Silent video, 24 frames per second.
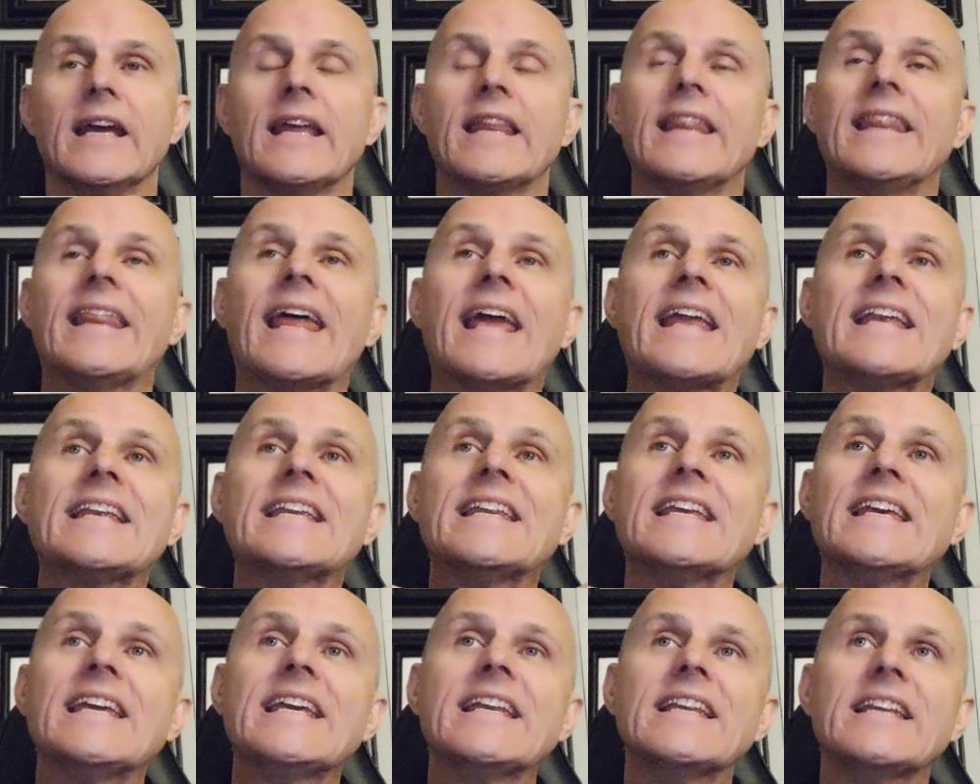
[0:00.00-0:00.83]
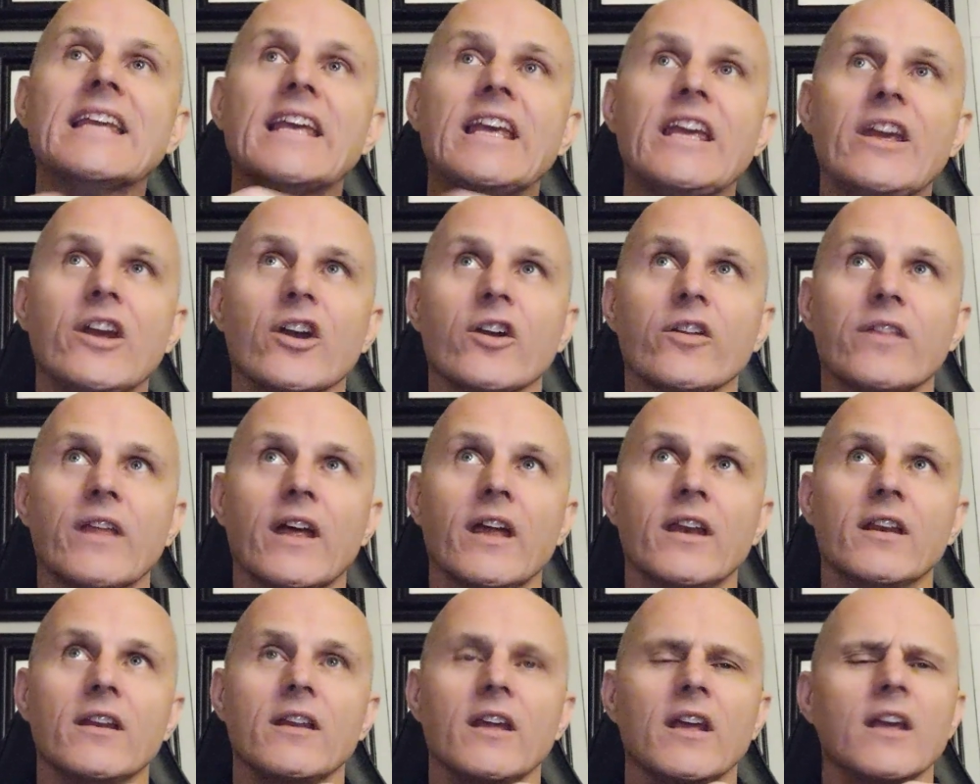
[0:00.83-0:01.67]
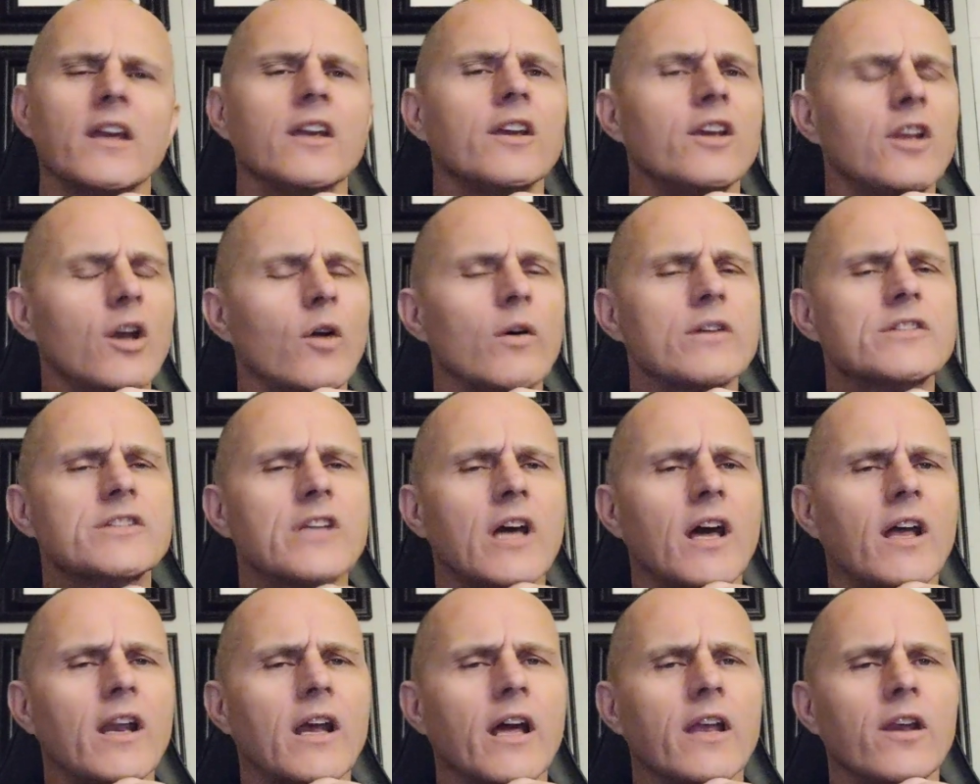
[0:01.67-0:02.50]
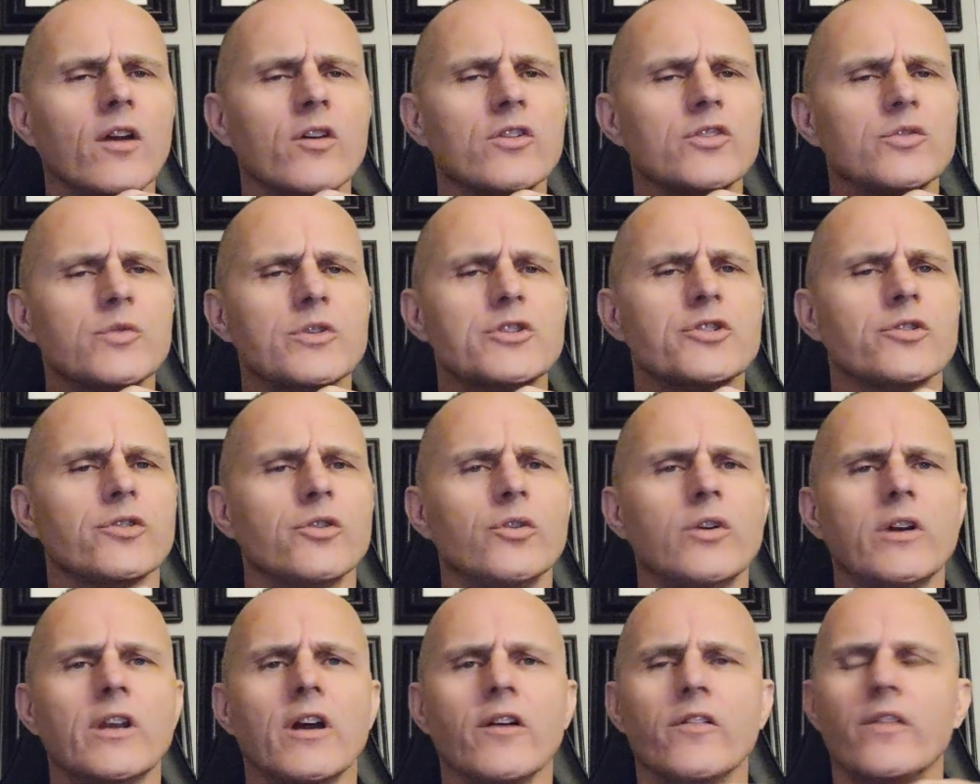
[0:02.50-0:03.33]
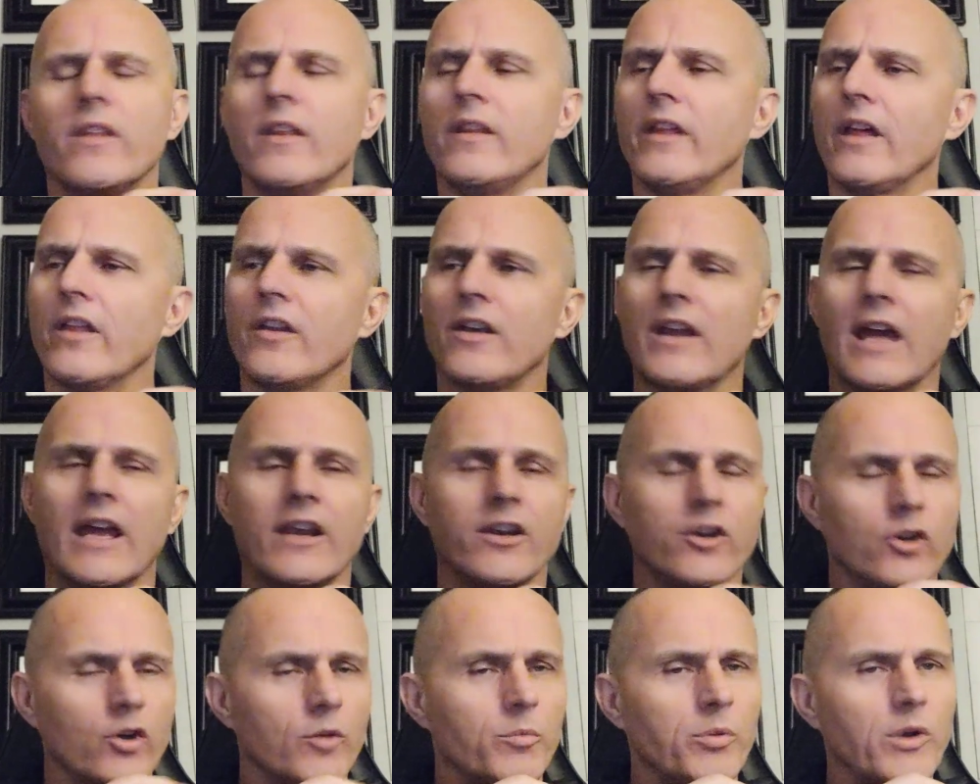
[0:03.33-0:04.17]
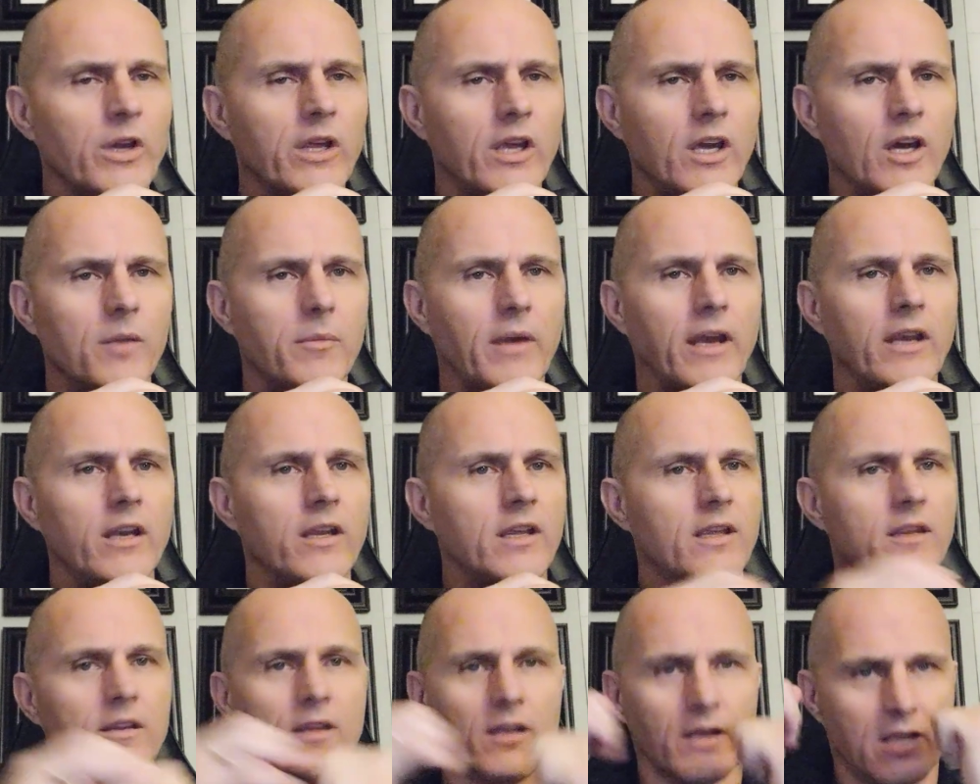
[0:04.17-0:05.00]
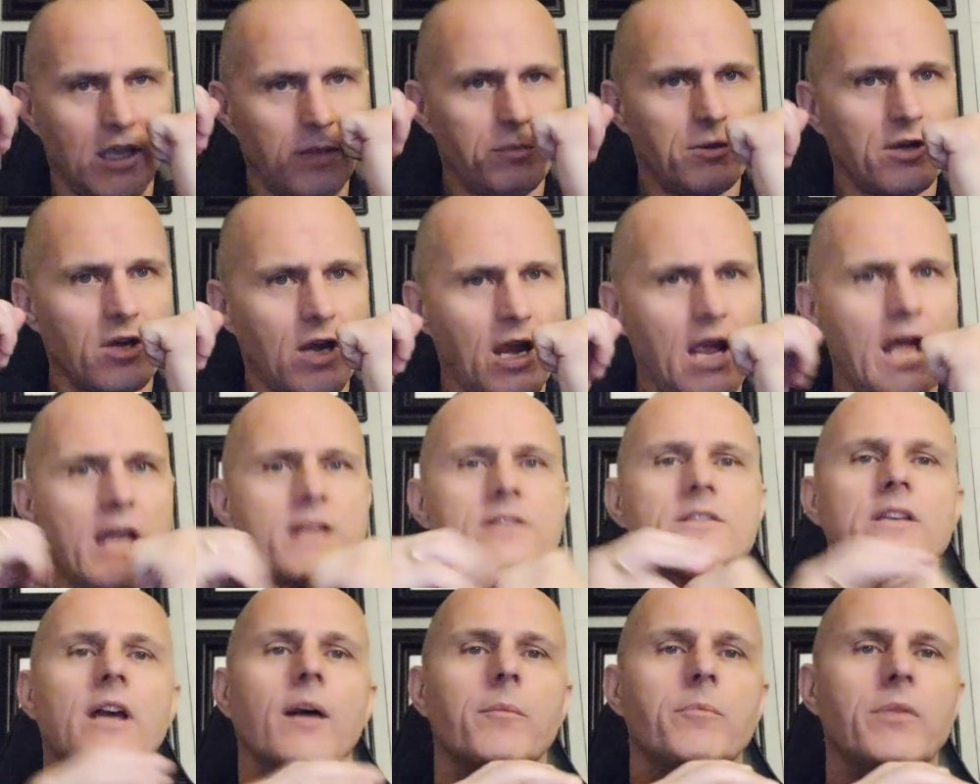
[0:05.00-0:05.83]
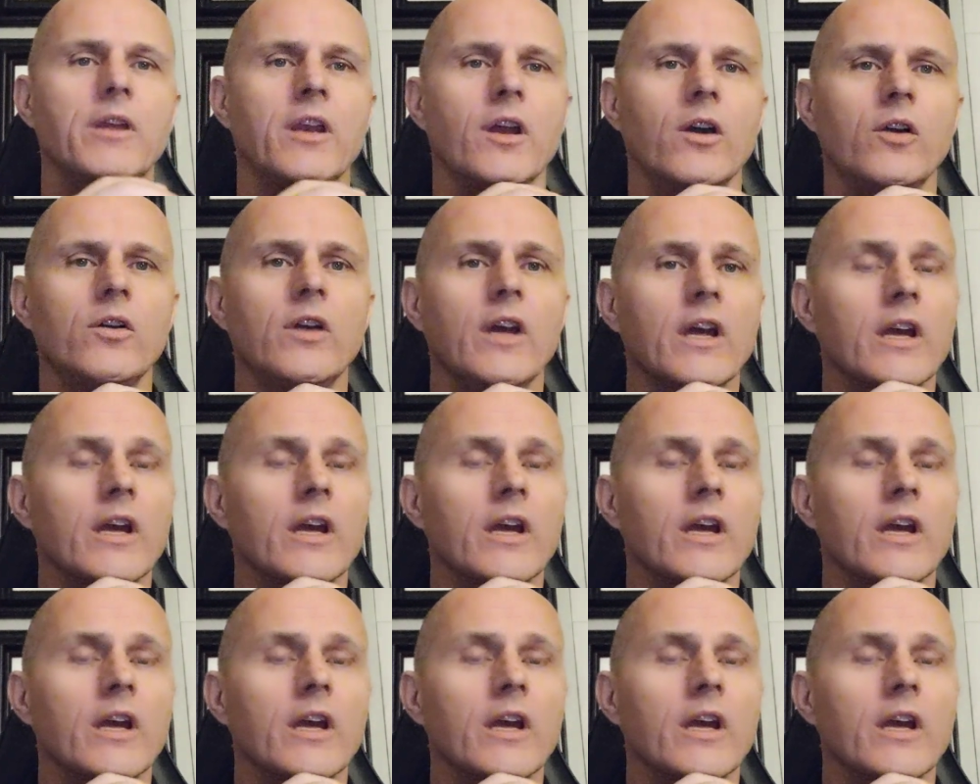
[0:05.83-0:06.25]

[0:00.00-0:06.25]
They need to hear that, you know what, son, I noticed what you're doing the other day, and you're doing pretty good, man. You're keeping your hands up, you know.